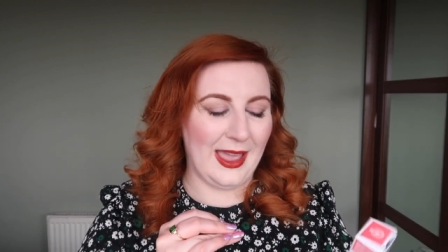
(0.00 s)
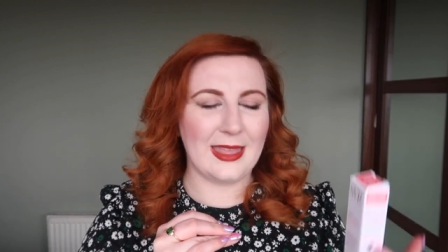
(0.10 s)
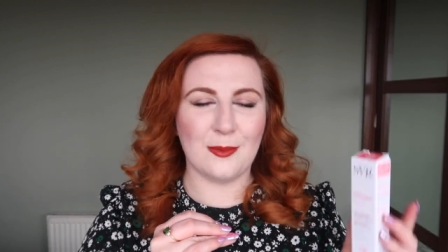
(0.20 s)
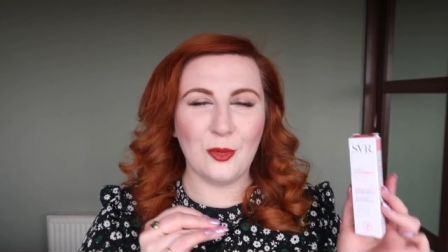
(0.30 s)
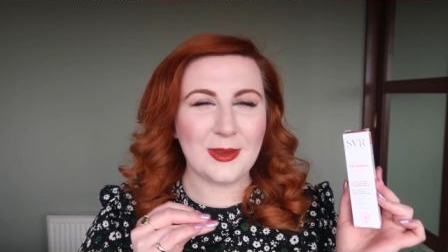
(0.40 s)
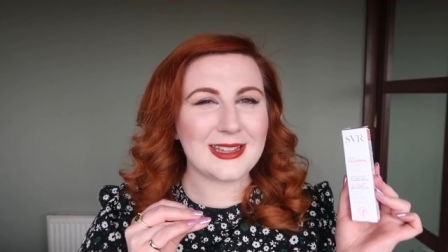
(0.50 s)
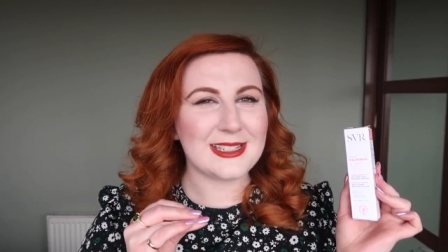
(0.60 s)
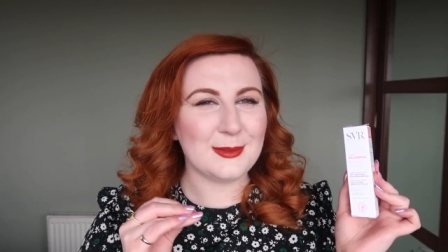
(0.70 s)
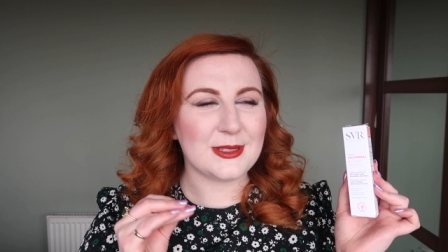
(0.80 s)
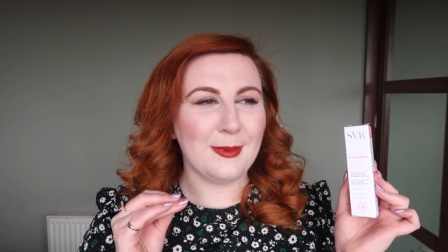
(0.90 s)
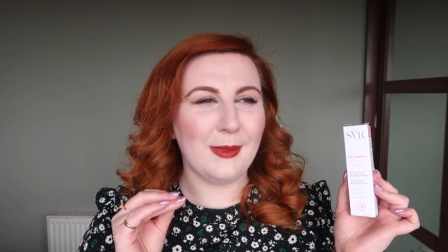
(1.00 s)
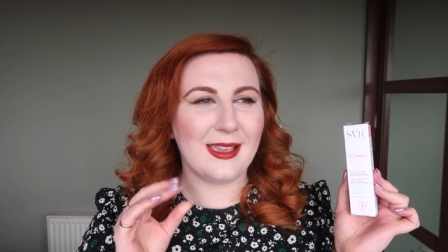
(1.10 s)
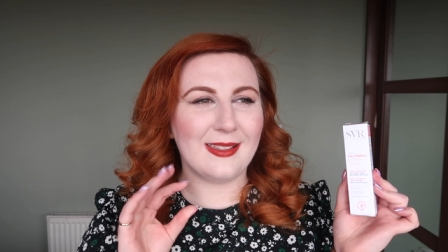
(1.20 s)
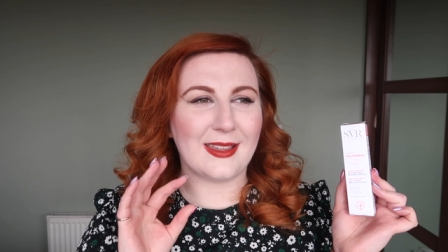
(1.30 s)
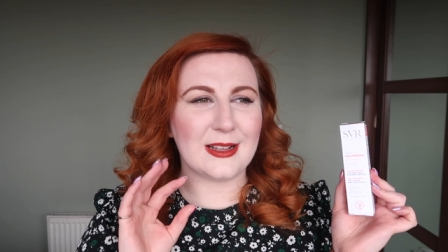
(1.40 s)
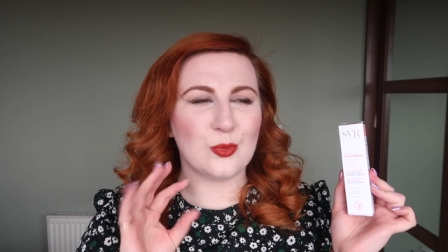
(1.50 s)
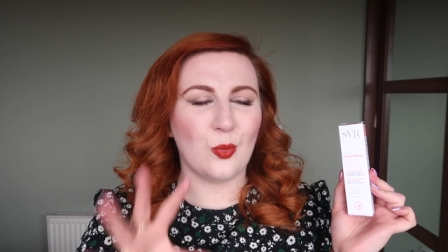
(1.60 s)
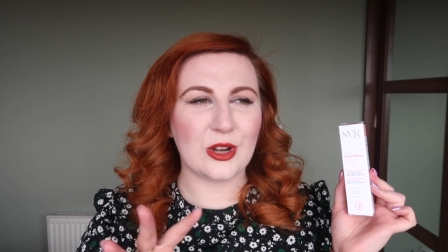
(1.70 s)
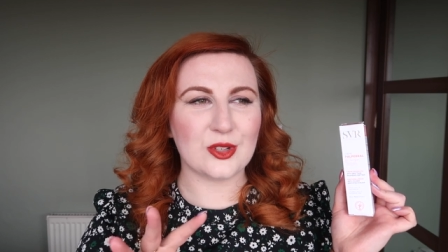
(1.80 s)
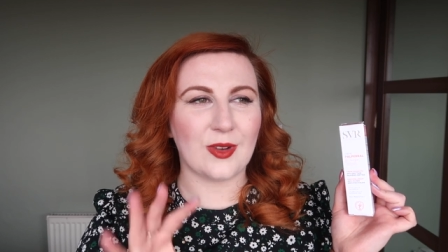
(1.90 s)
at the moment it seems to be making things
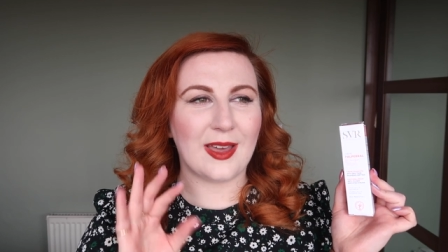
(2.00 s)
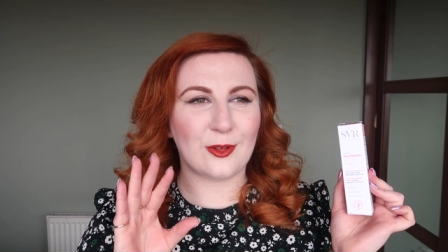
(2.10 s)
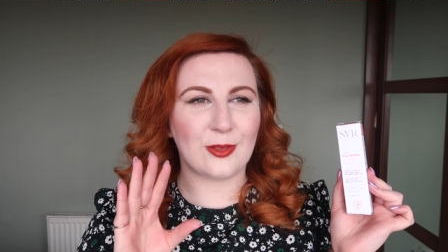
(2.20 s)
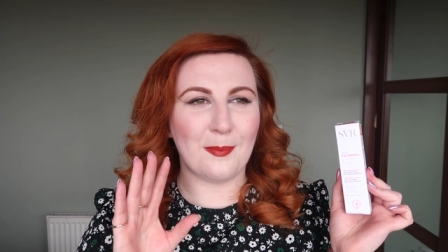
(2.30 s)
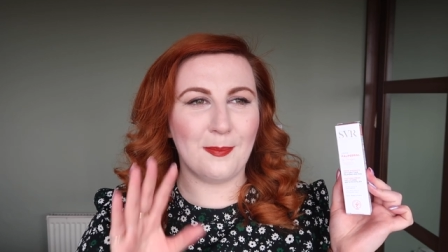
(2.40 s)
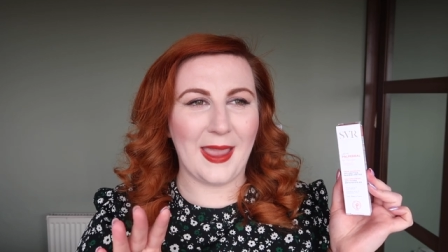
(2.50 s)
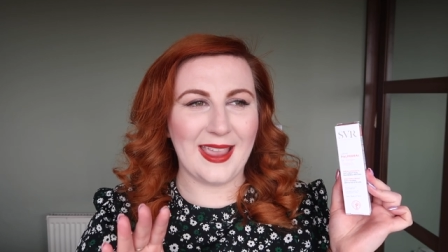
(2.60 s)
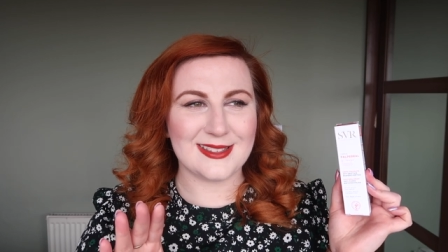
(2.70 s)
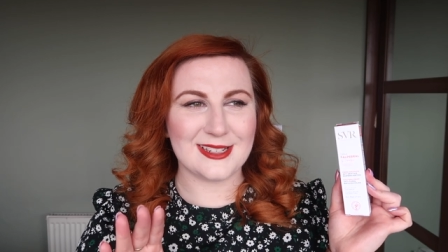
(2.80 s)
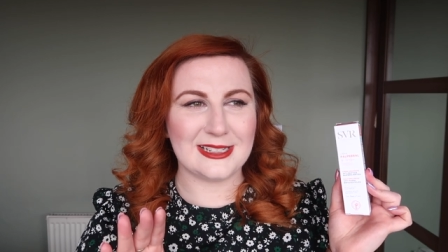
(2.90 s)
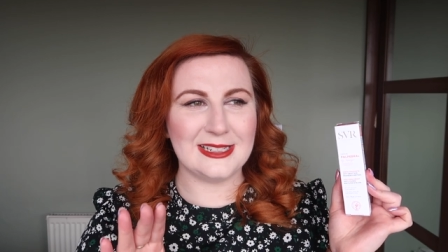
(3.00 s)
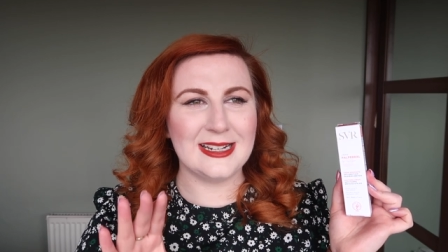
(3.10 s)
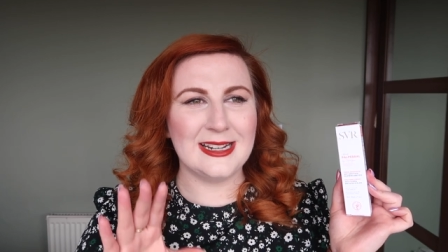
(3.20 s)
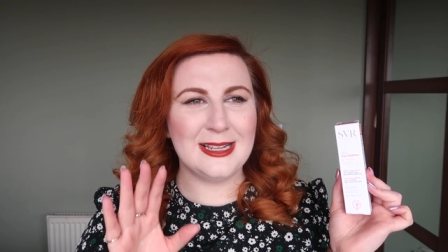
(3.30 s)
worse rather than better